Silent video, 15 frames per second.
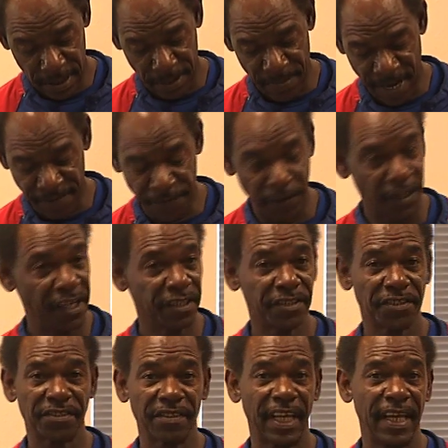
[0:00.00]
I fully
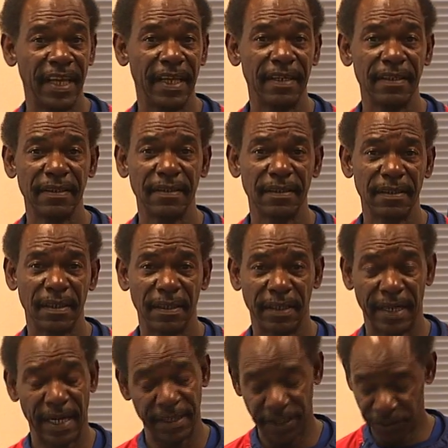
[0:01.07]
understand that
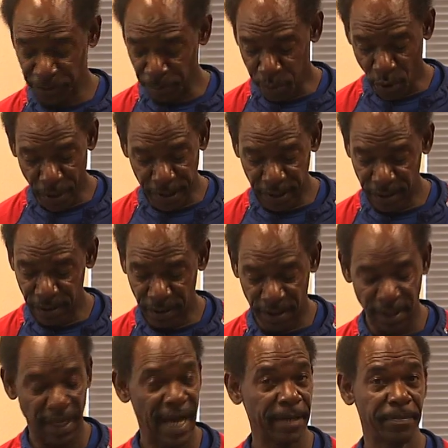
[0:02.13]
I disappointed a
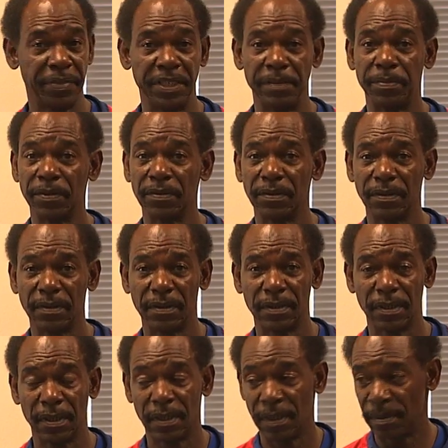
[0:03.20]
lot of people,
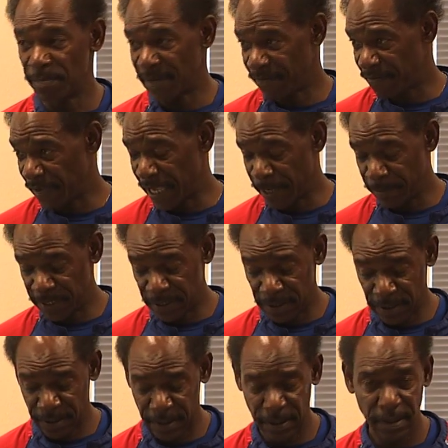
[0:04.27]
my family,
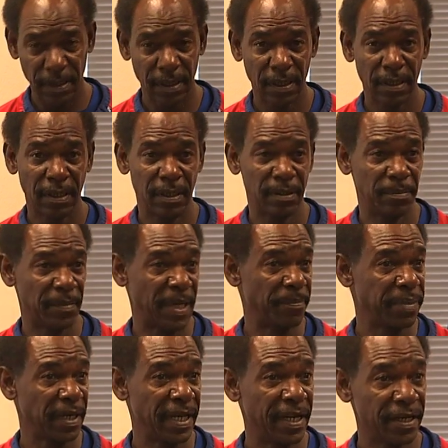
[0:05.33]
my
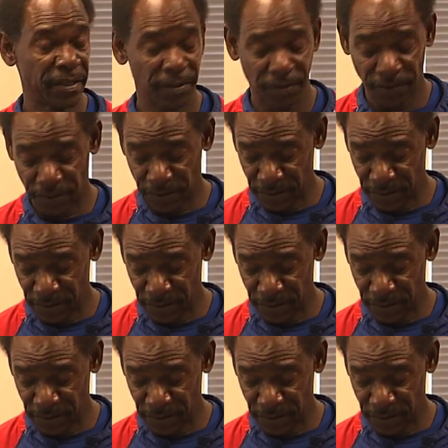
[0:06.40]
players,